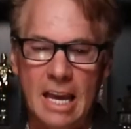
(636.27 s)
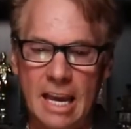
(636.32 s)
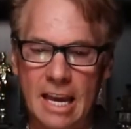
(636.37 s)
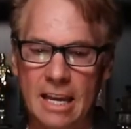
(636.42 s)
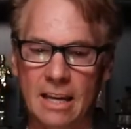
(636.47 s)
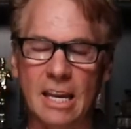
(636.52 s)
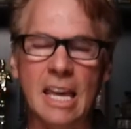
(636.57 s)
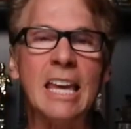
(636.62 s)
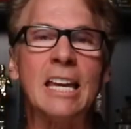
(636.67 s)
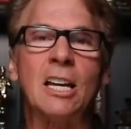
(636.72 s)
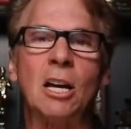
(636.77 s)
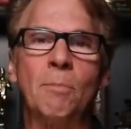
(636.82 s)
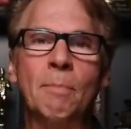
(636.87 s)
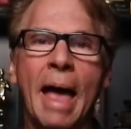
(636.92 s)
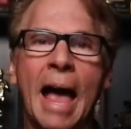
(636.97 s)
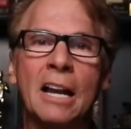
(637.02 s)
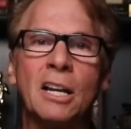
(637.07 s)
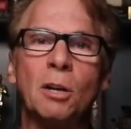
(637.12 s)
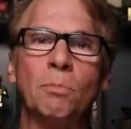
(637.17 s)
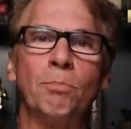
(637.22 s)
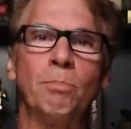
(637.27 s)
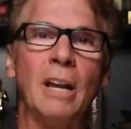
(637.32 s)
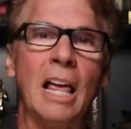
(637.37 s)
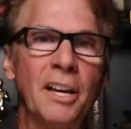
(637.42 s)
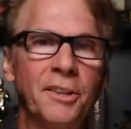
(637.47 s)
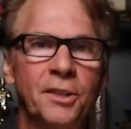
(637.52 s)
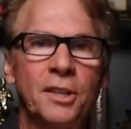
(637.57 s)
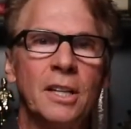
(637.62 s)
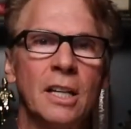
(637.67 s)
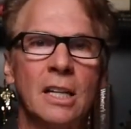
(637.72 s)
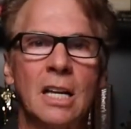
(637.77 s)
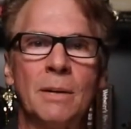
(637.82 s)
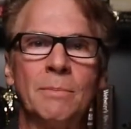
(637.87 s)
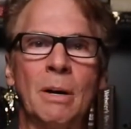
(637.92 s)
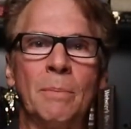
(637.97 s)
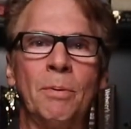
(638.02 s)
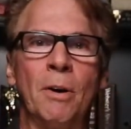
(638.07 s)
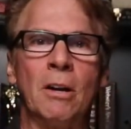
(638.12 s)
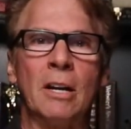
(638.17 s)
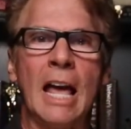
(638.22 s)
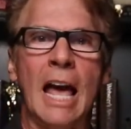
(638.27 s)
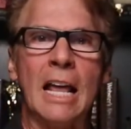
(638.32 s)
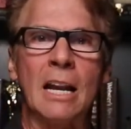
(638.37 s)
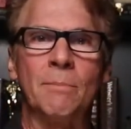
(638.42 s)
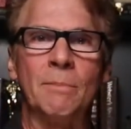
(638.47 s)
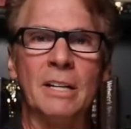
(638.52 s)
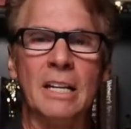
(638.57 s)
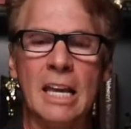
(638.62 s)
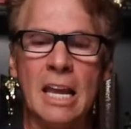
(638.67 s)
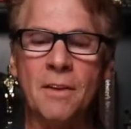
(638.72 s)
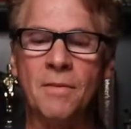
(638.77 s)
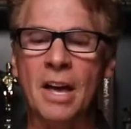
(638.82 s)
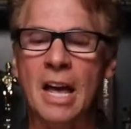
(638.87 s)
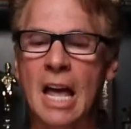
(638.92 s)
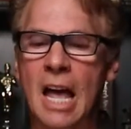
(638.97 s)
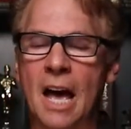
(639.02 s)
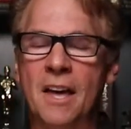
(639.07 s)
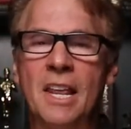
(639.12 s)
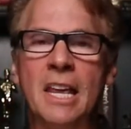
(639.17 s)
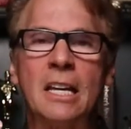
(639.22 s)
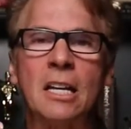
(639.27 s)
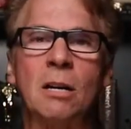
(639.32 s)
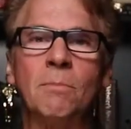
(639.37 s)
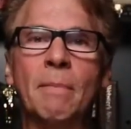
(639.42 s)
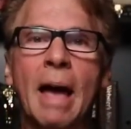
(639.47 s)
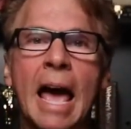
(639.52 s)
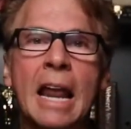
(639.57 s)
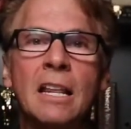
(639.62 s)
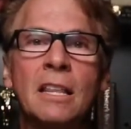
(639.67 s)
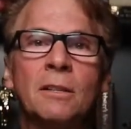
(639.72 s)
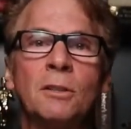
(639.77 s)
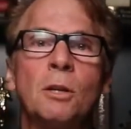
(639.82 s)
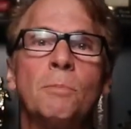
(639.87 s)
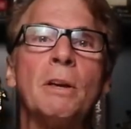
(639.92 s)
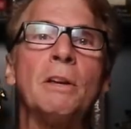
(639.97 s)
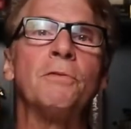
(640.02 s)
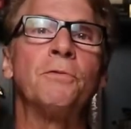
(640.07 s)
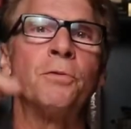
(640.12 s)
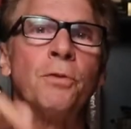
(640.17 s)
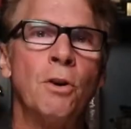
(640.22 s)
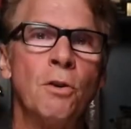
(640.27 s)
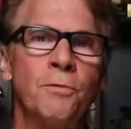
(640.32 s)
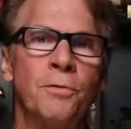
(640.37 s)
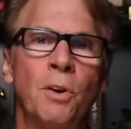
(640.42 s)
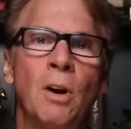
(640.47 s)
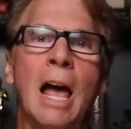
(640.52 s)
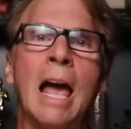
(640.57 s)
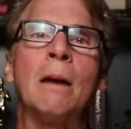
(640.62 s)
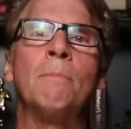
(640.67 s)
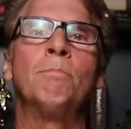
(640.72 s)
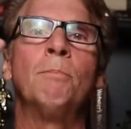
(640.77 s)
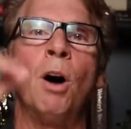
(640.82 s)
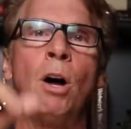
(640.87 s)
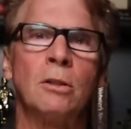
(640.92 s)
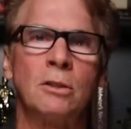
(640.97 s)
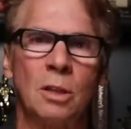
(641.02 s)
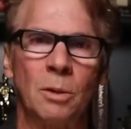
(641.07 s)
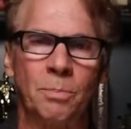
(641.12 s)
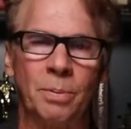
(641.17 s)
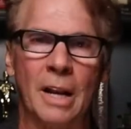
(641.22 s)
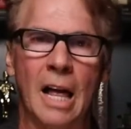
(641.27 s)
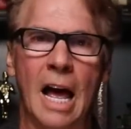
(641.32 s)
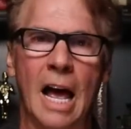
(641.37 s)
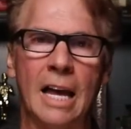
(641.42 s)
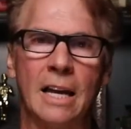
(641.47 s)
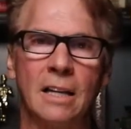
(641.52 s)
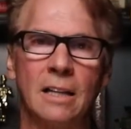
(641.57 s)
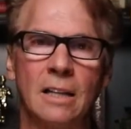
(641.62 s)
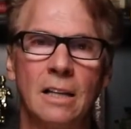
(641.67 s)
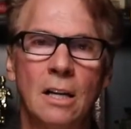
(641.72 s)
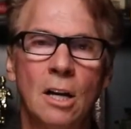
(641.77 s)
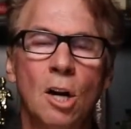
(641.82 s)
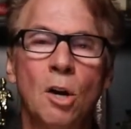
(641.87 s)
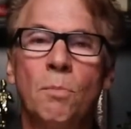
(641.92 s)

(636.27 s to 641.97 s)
He, he commanded blessing to come upon Adam and Eve, and he commanded them to be fruitful and multiply,